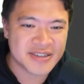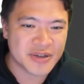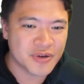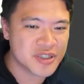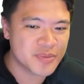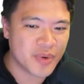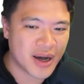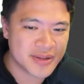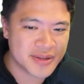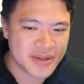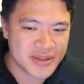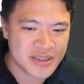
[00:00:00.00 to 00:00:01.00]
still
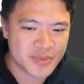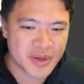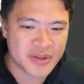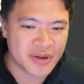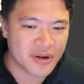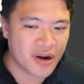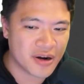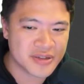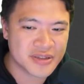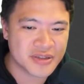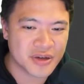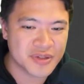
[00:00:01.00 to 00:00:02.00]
spot this, but there
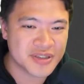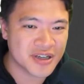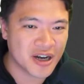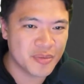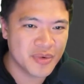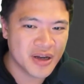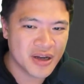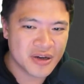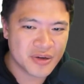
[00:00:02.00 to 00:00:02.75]
are still some